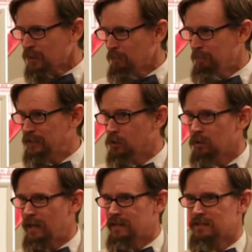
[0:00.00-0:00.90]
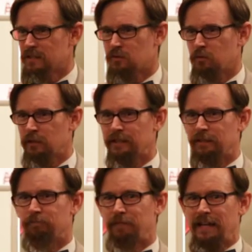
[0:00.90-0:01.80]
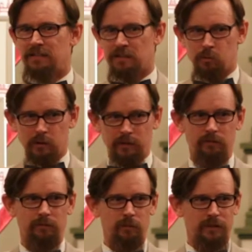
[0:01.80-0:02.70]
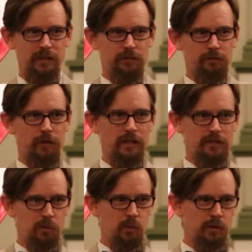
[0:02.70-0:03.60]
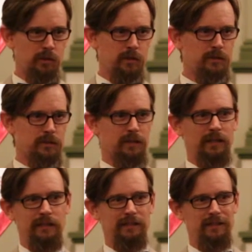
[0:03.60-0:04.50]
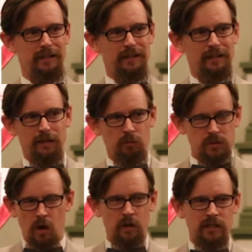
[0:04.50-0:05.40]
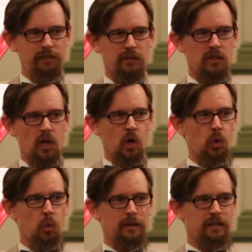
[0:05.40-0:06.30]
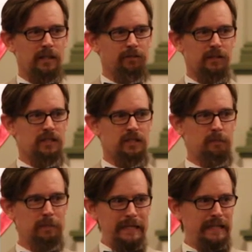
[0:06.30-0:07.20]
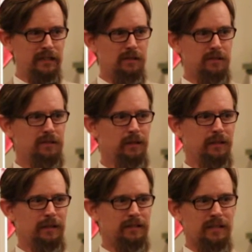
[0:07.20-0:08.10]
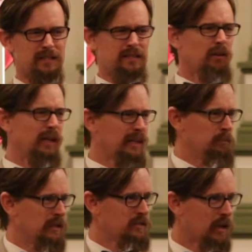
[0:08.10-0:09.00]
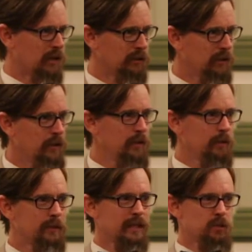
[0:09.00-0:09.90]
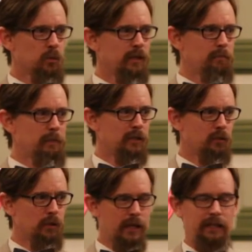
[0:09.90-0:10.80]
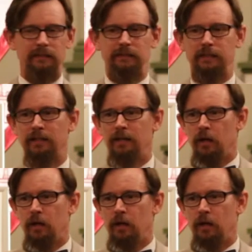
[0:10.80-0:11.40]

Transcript: Meno likes this really fancy one with these fancy words, and it's hard to even know what the definition means because it doesn't sound like it means color. But that's the one that Meno likes. And